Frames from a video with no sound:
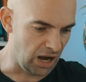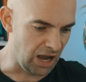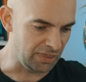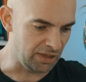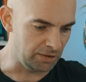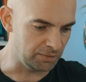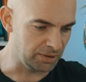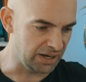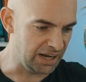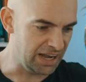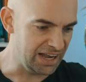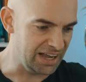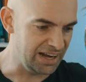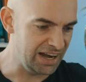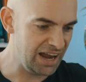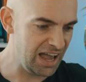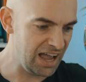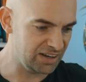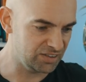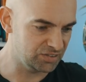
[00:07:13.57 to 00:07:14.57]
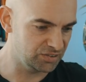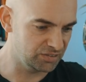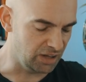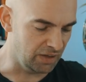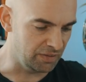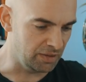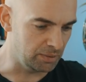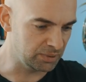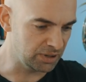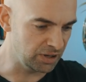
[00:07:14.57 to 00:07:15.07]
And then I'm going to hit next,
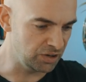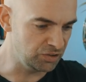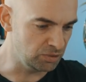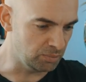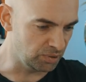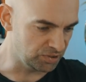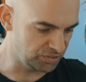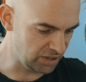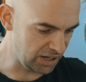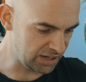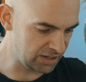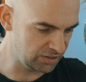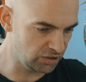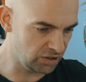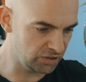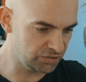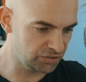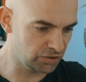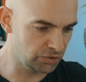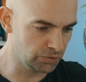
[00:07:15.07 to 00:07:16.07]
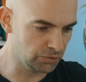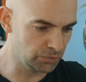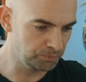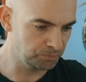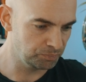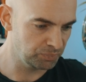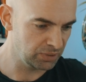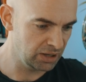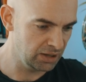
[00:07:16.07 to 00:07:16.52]
and then I'm going to do my second article.